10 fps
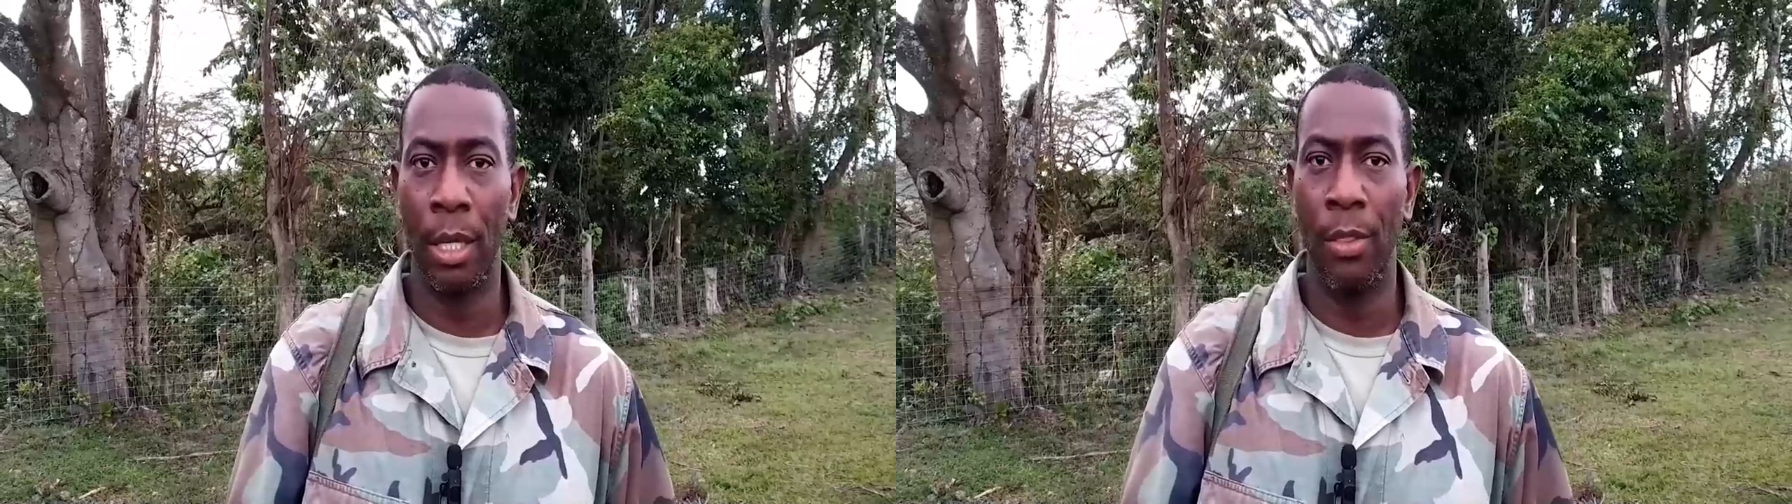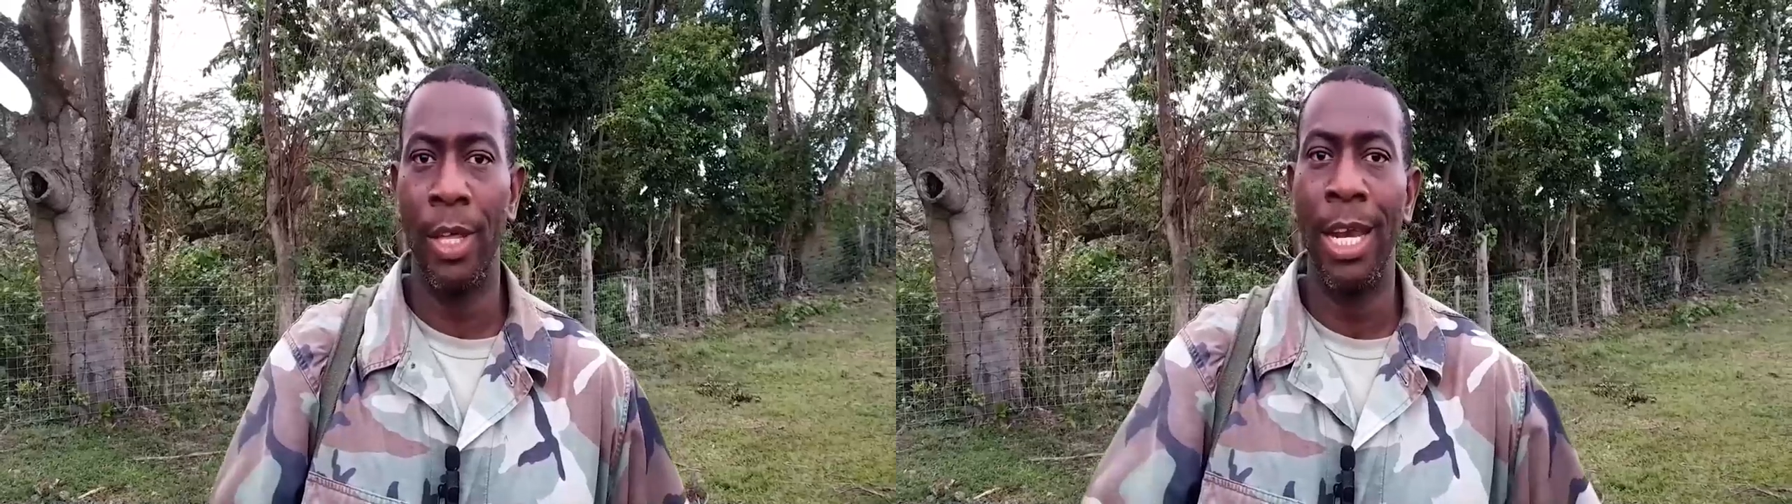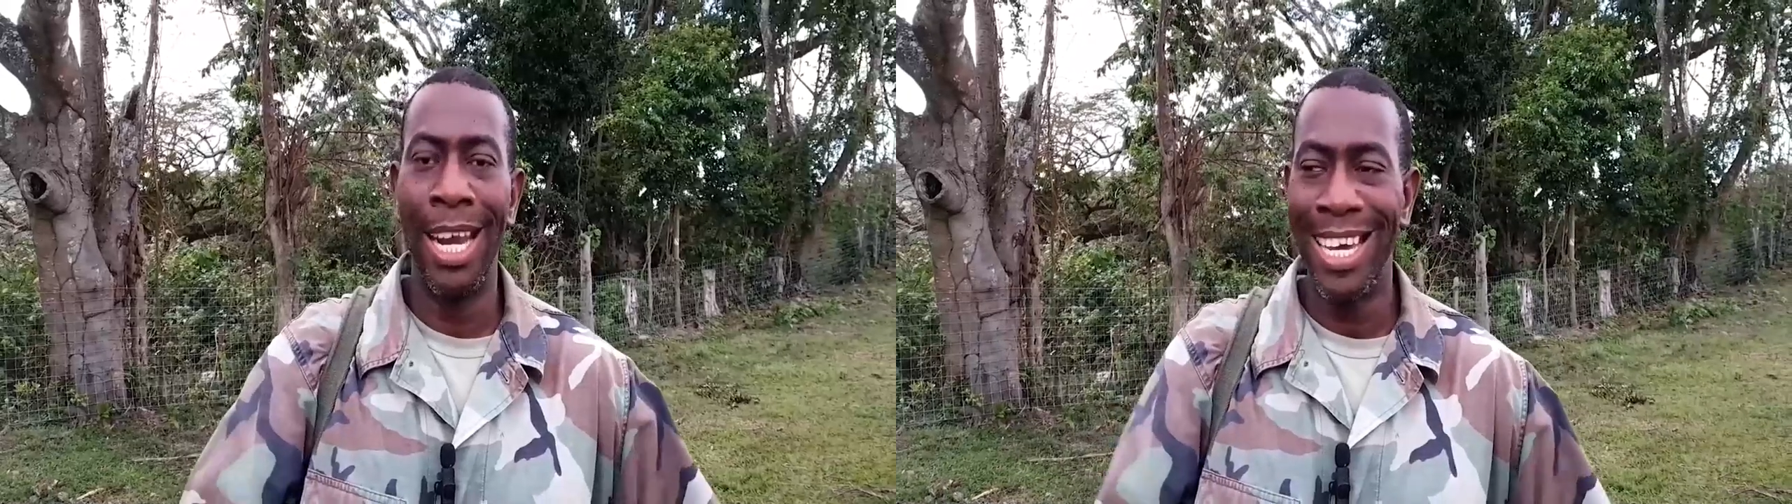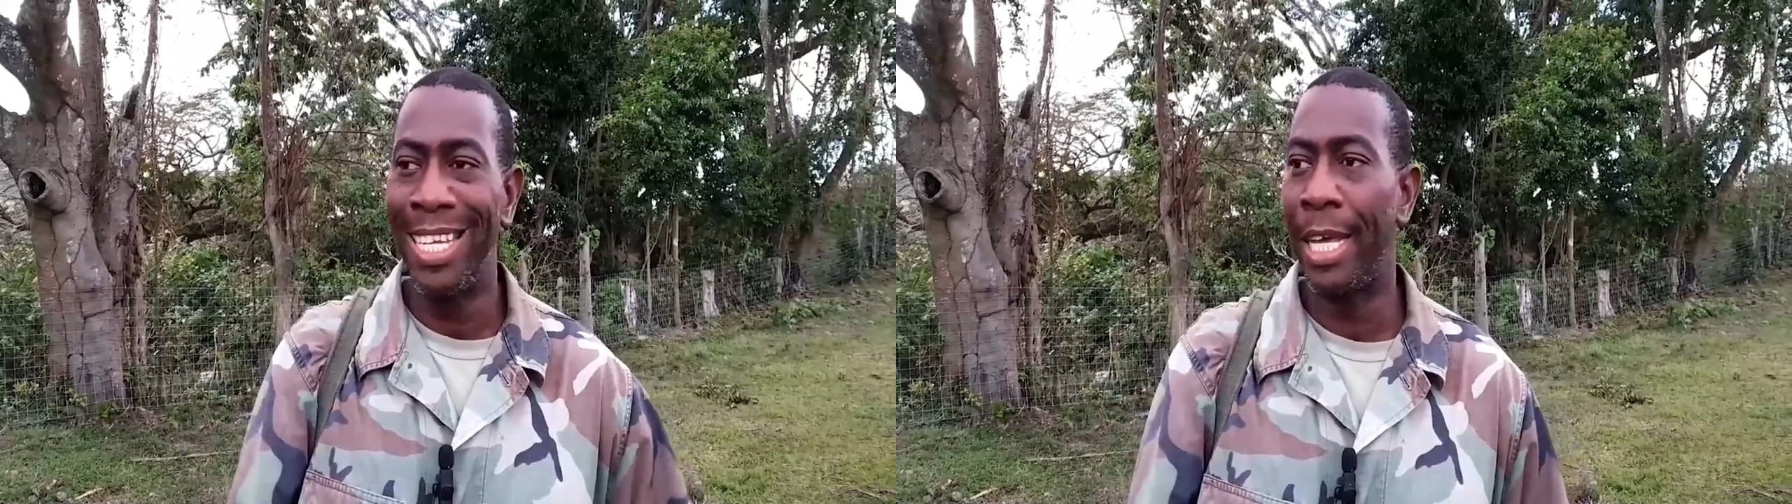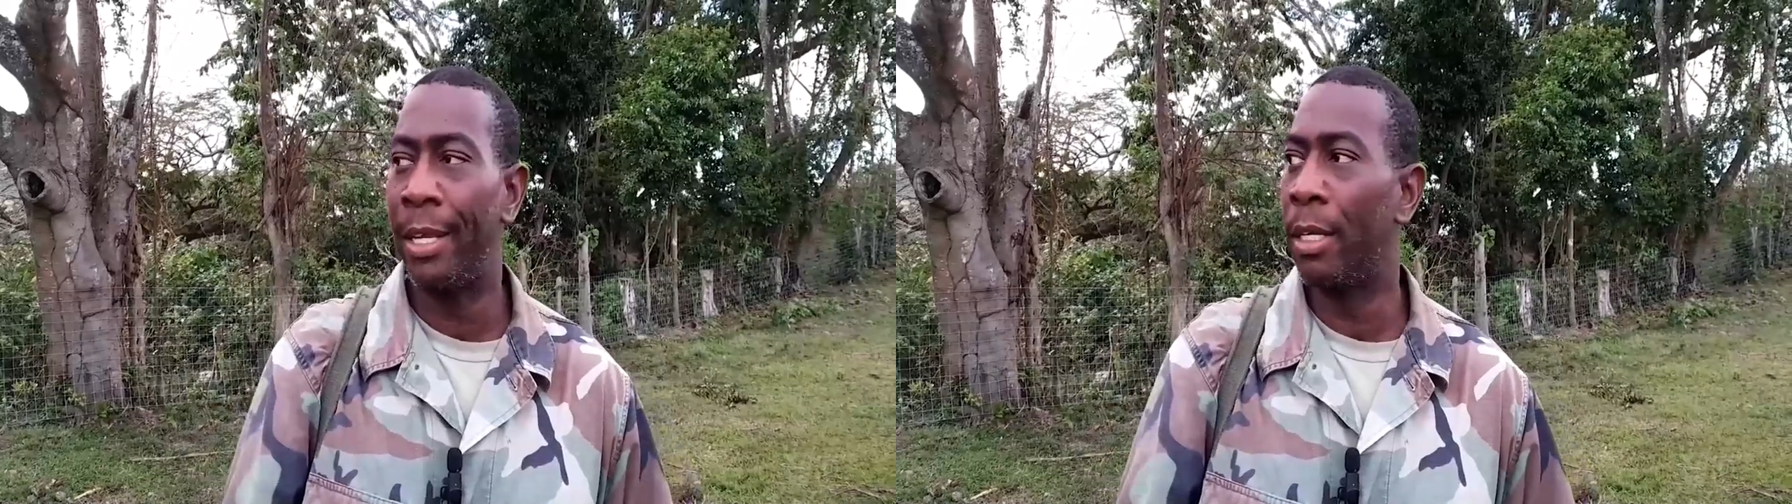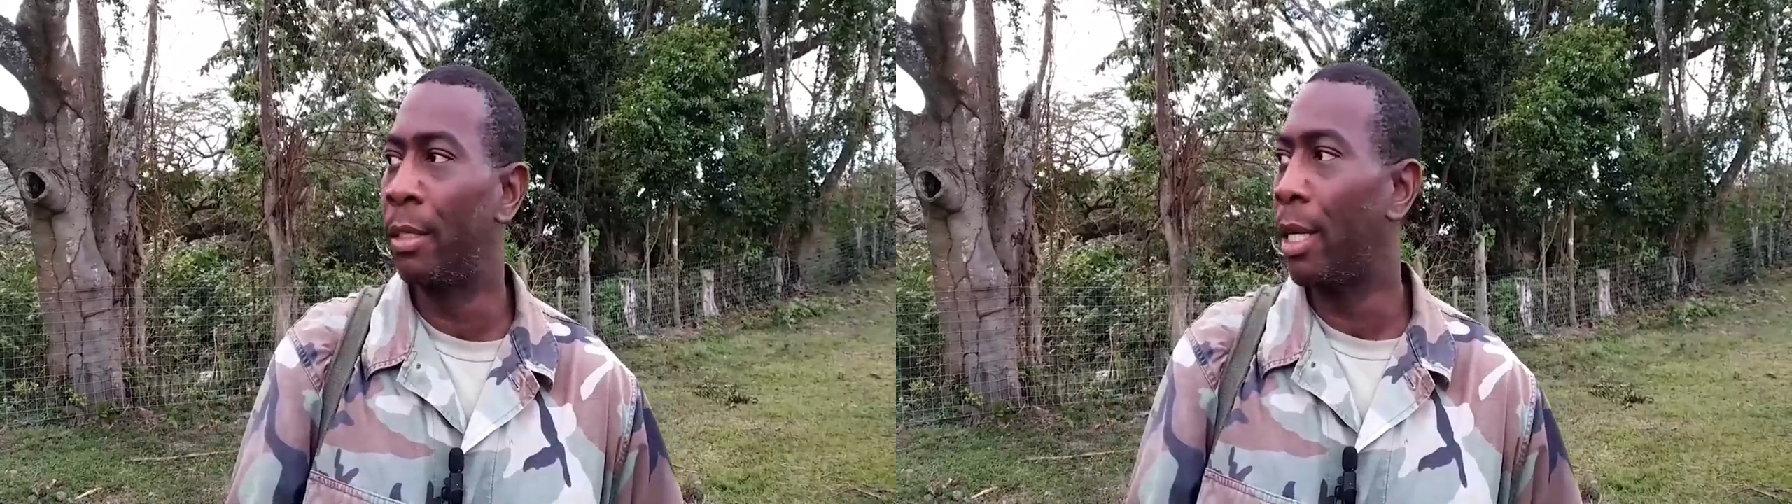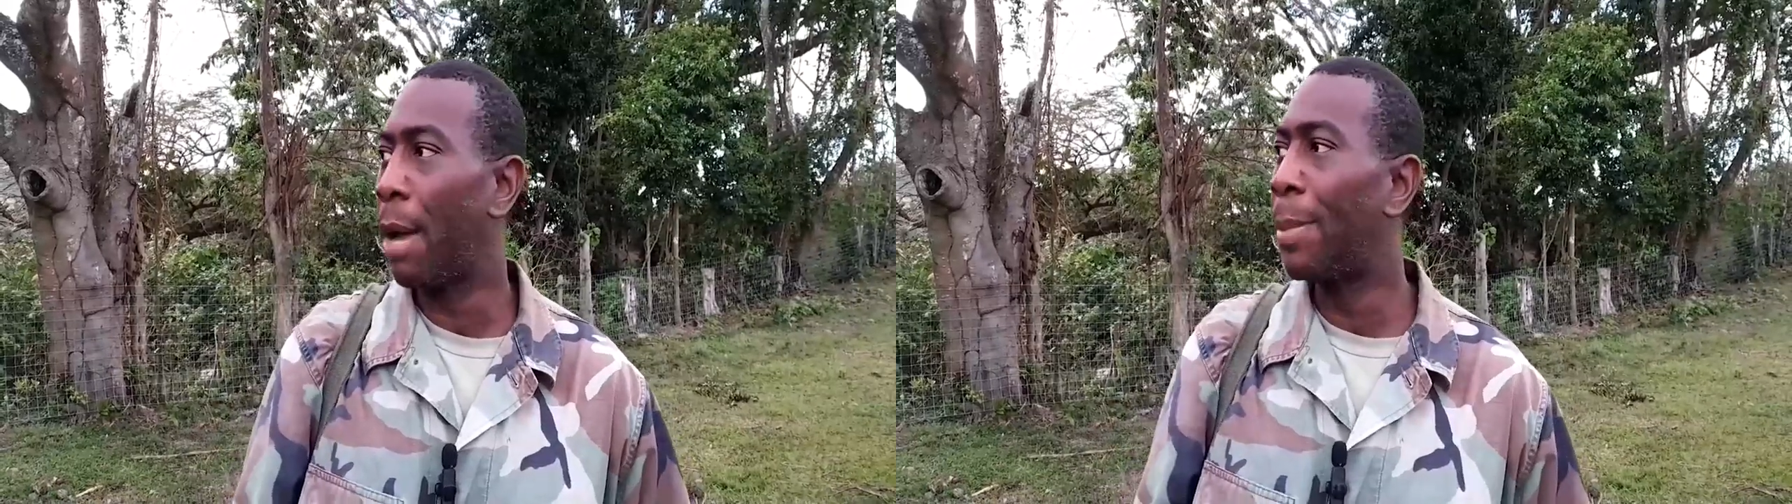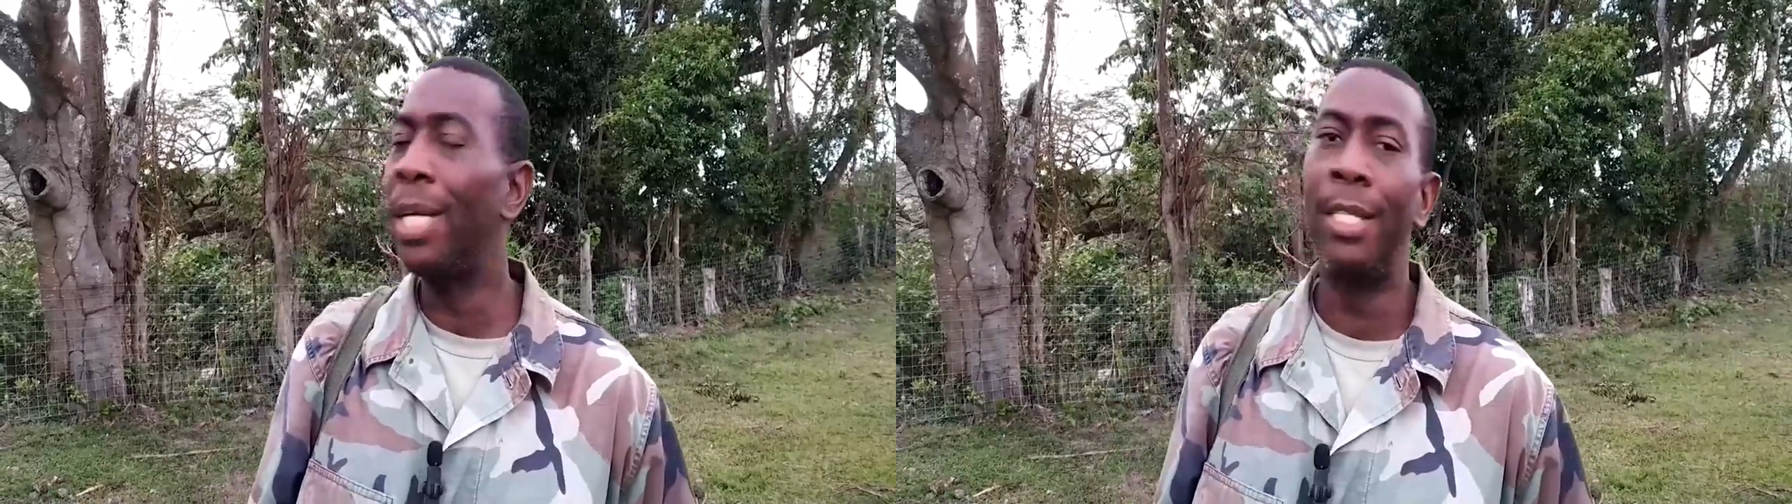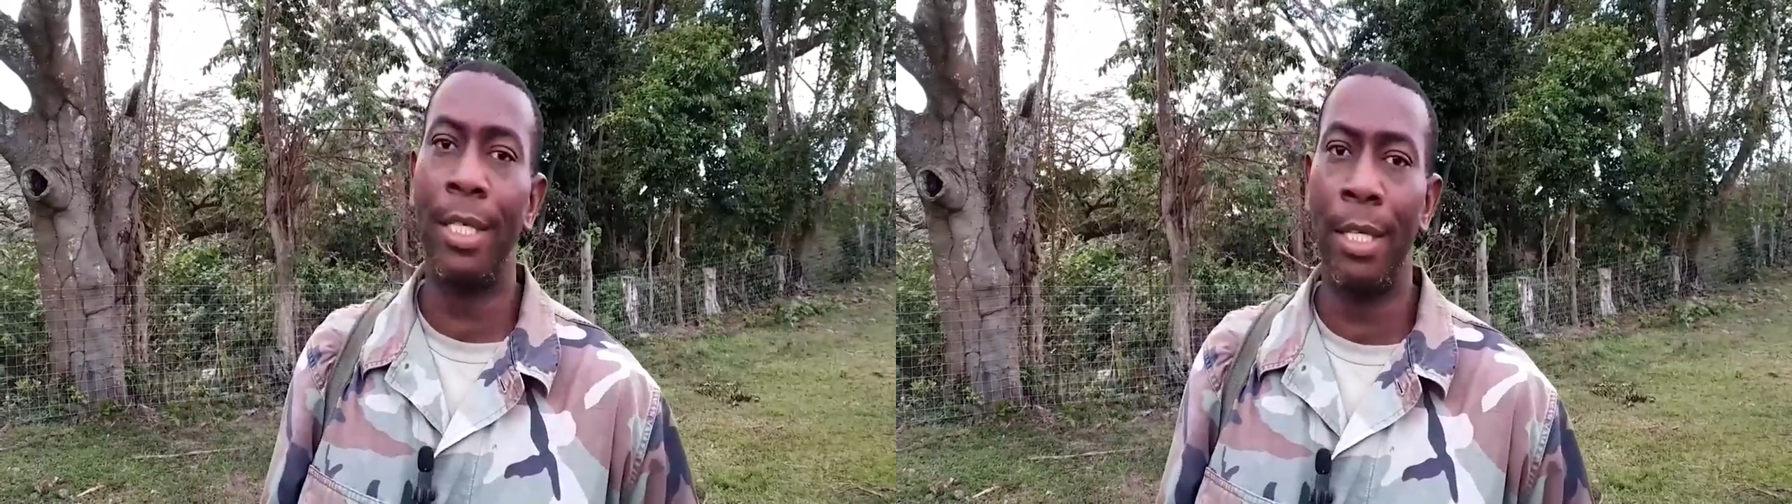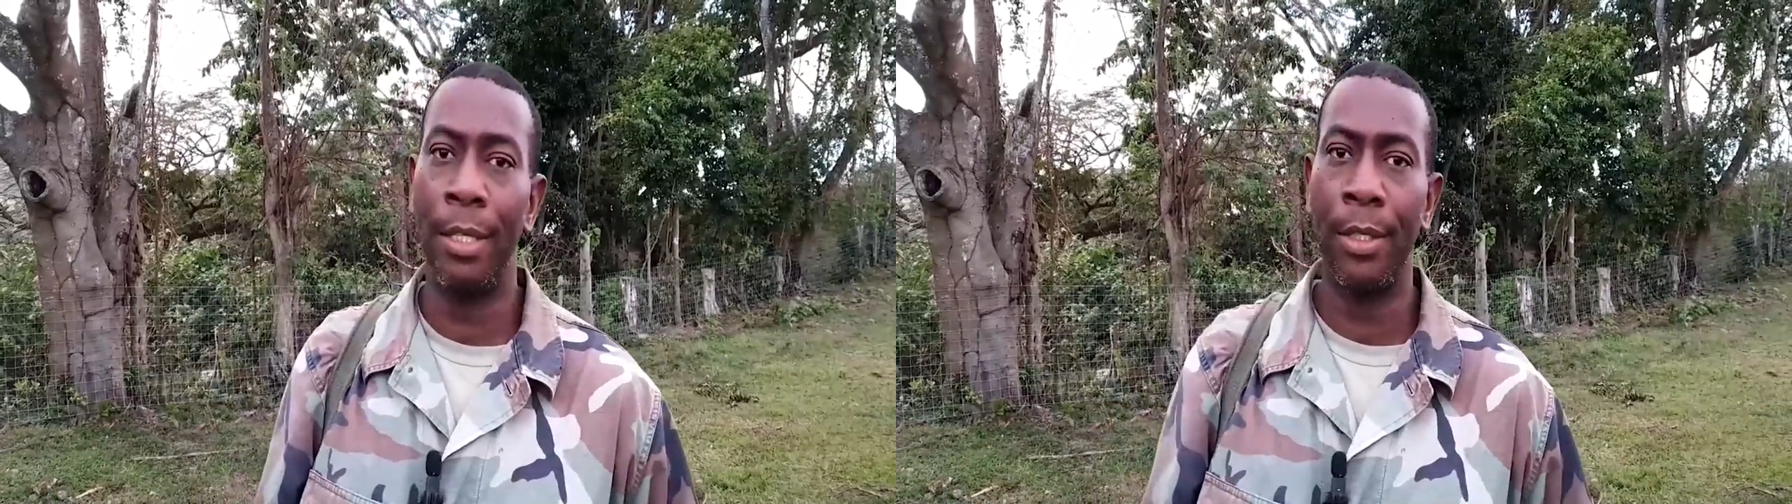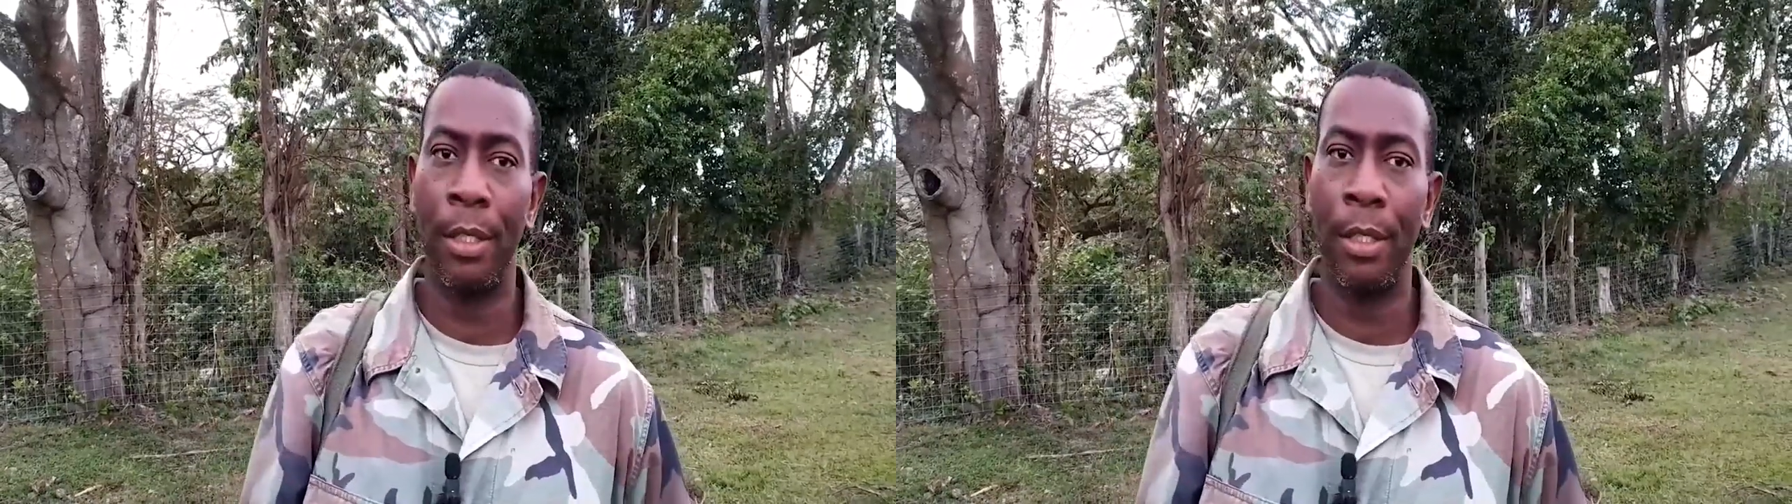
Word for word: the learning uh, abilities